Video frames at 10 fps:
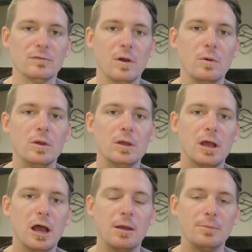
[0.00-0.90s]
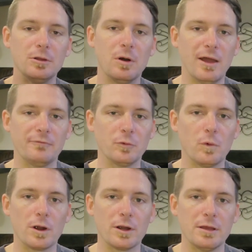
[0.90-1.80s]
So you don't have to
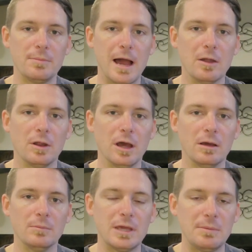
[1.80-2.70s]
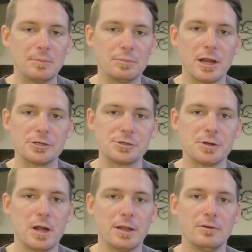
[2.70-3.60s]
worry about keeping
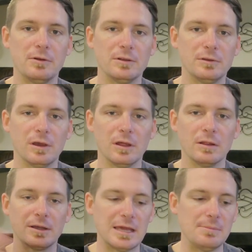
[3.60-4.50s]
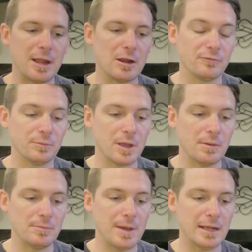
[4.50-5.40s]
pressure on it to keep air from
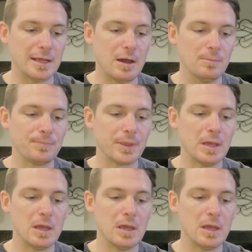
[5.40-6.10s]
coming back out.